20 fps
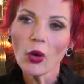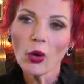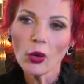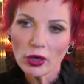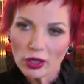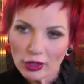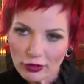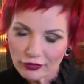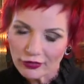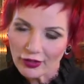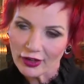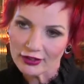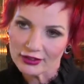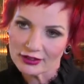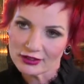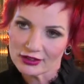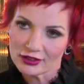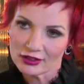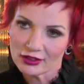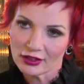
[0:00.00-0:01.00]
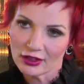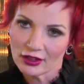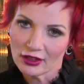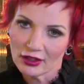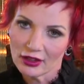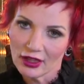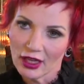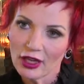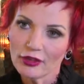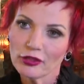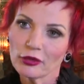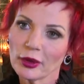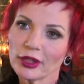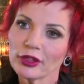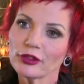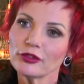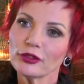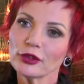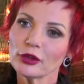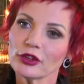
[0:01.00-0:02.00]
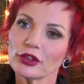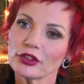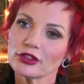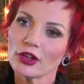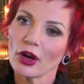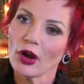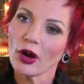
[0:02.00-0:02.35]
All of us have went through this